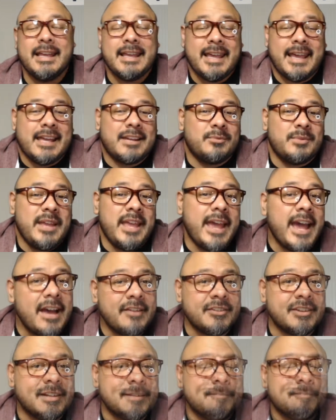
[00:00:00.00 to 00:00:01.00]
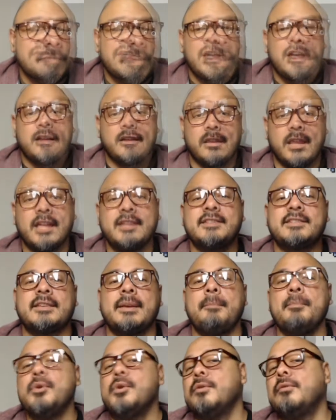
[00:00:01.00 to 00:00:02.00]
and we have it. Let's
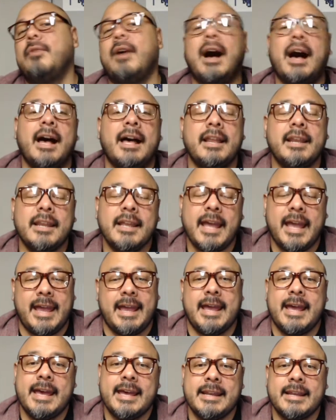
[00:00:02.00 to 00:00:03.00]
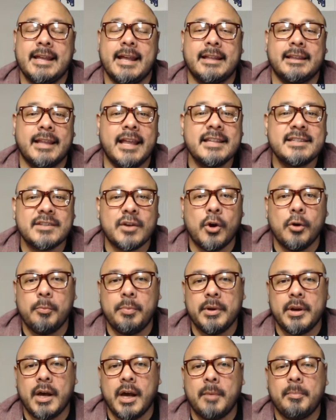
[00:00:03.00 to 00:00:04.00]
move on, and let's
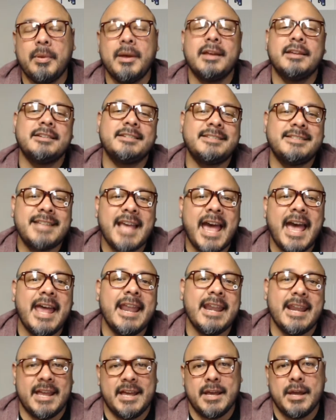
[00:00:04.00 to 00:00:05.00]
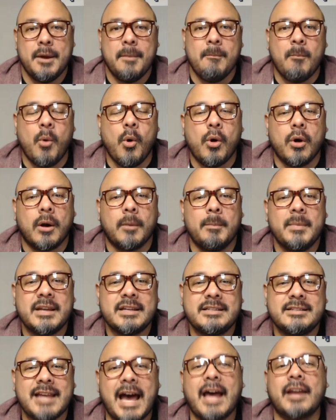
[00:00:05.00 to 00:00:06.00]
open up 10 more
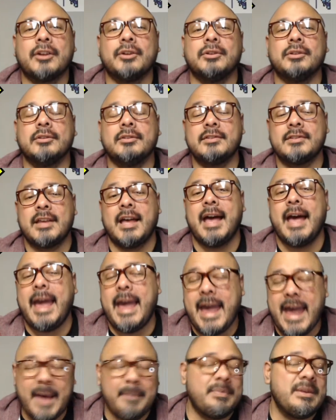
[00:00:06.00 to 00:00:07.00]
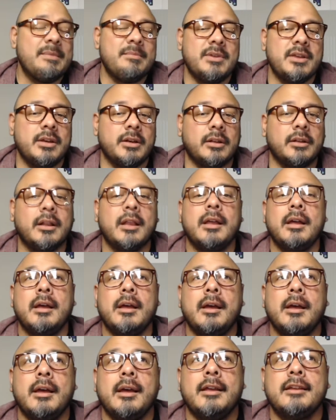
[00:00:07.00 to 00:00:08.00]
McDonald's Happy Meal
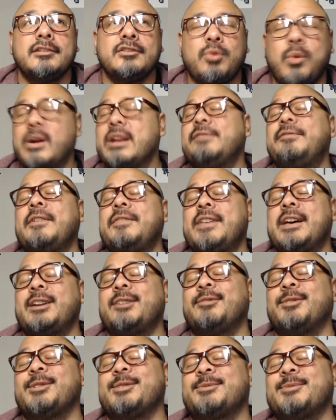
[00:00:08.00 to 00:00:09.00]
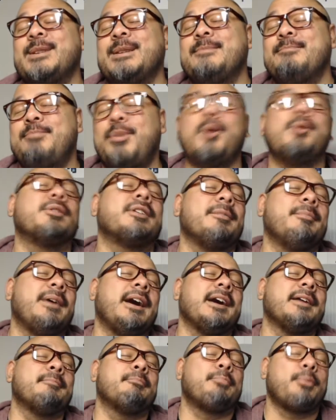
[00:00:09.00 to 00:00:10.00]
25th Anniversary
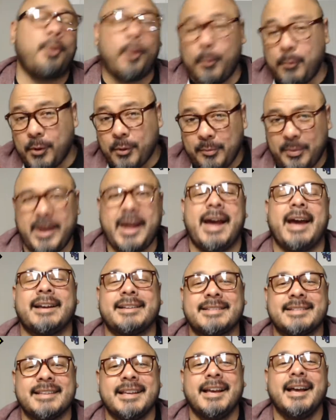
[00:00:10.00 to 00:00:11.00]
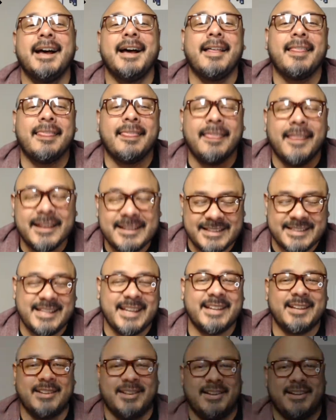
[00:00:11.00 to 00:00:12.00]
Pokemon Promo Packs. Let's
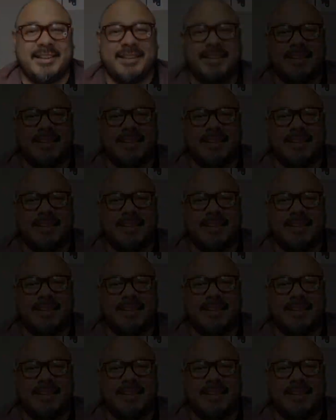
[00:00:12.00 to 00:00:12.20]
take a look.